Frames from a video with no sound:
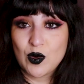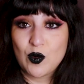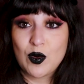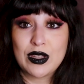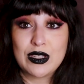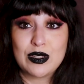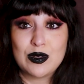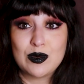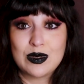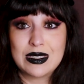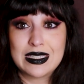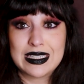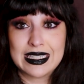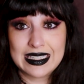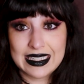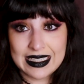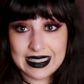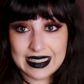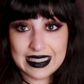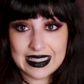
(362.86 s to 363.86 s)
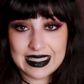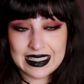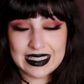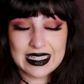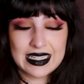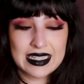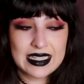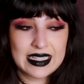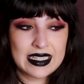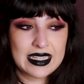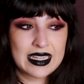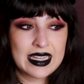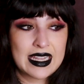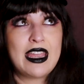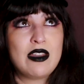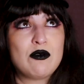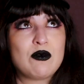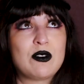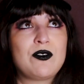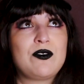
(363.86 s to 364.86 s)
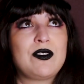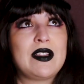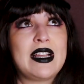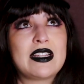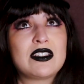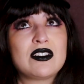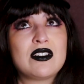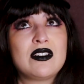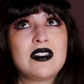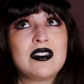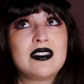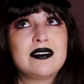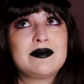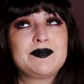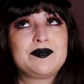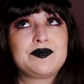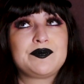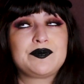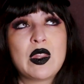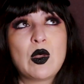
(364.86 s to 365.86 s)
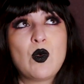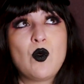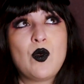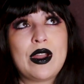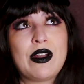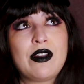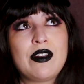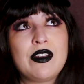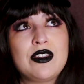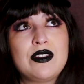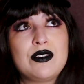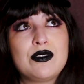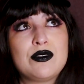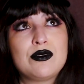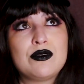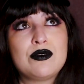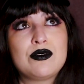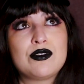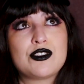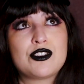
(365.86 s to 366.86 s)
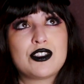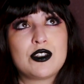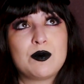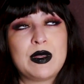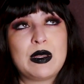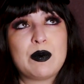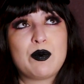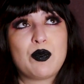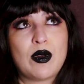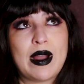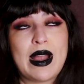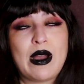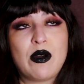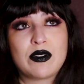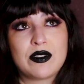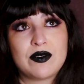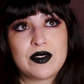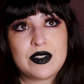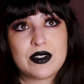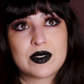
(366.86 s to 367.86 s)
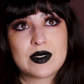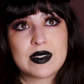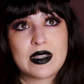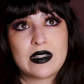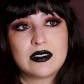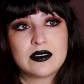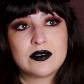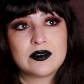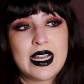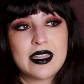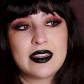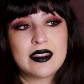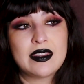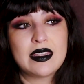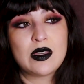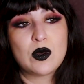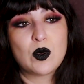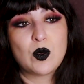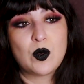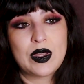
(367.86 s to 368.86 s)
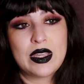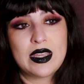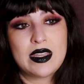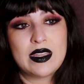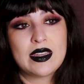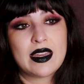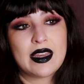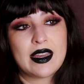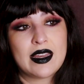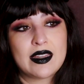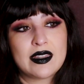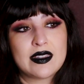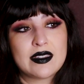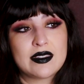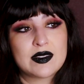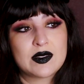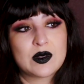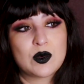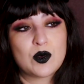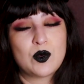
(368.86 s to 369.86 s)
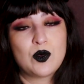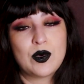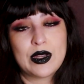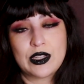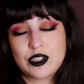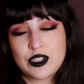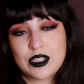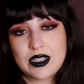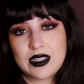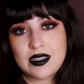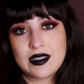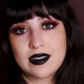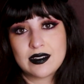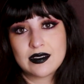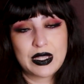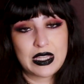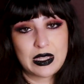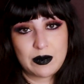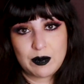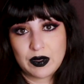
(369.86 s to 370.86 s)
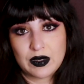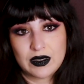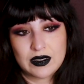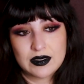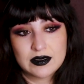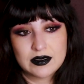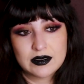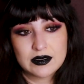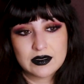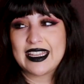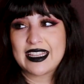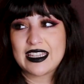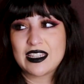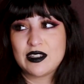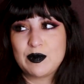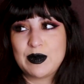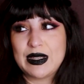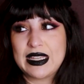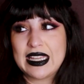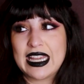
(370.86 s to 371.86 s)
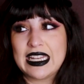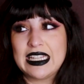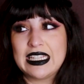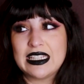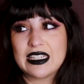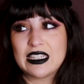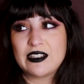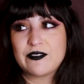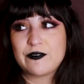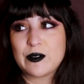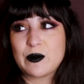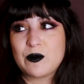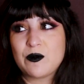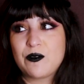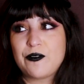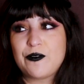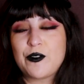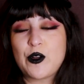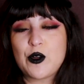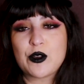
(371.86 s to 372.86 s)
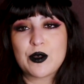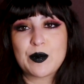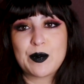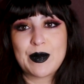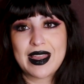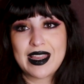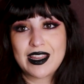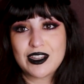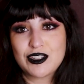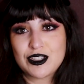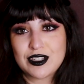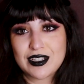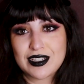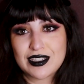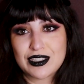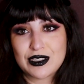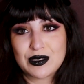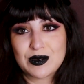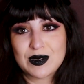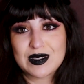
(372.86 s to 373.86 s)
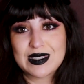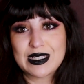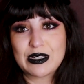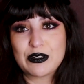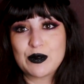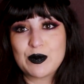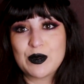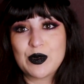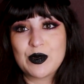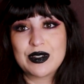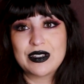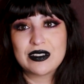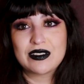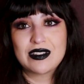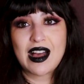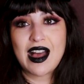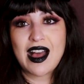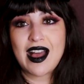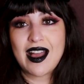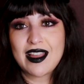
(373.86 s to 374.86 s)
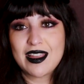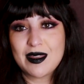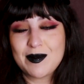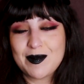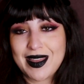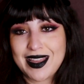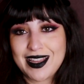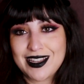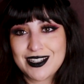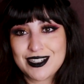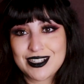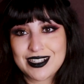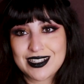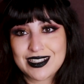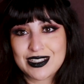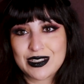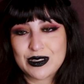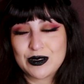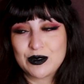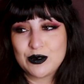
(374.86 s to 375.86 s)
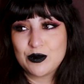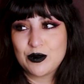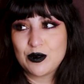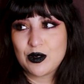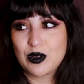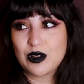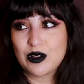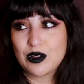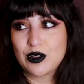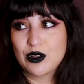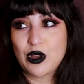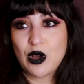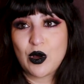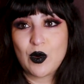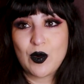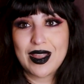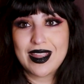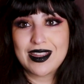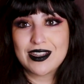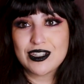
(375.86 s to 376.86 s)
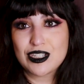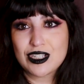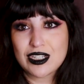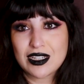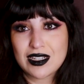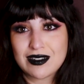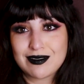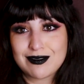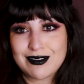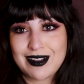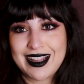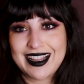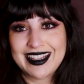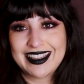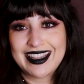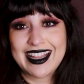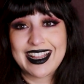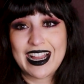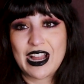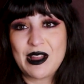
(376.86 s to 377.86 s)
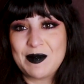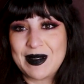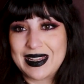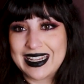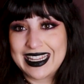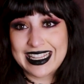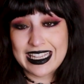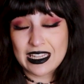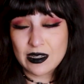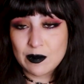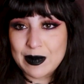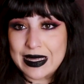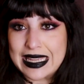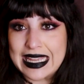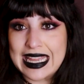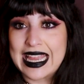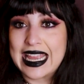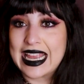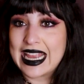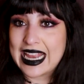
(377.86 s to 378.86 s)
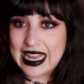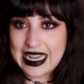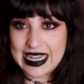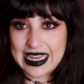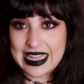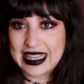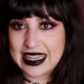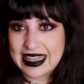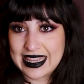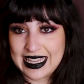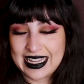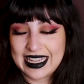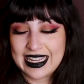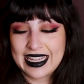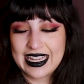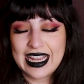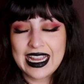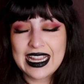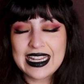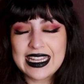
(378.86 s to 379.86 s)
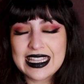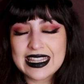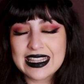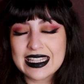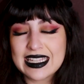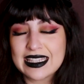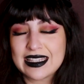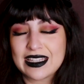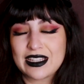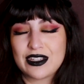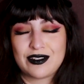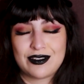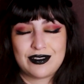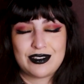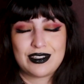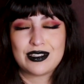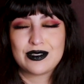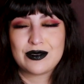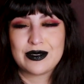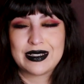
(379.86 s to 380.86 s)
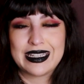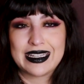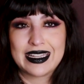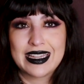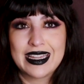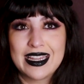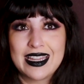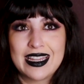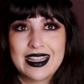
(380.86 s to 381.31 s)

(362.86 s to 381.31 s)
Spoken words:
what you didn't get done, and reflect on where you should be proud of yourself. I think we as witchy people, it can be anything from folk magic to ceremonial high magic to Goetia, right? Like, I mean, it can be anything that you're doing.